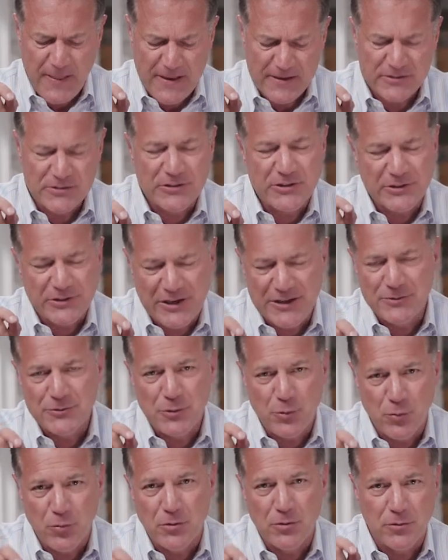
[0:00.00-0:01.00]
It's to let
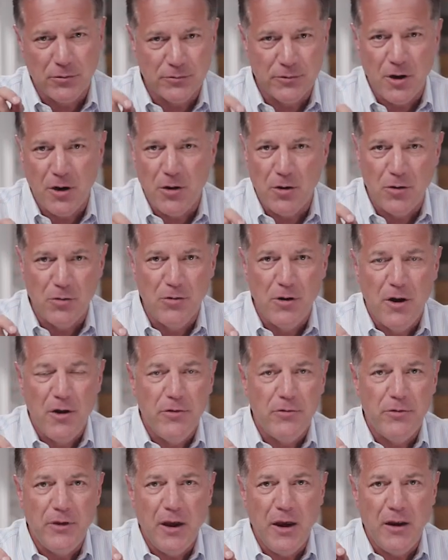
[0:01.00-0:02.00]
the world know
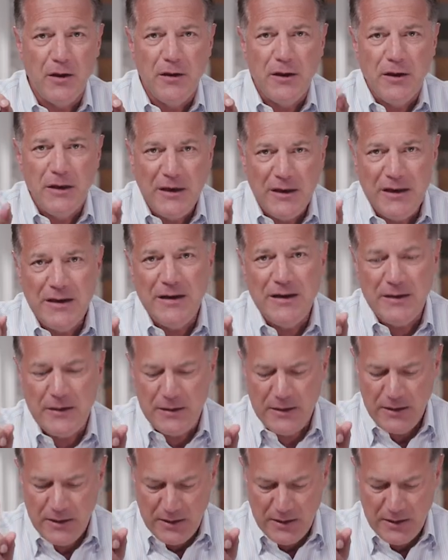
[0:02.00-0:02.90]
that he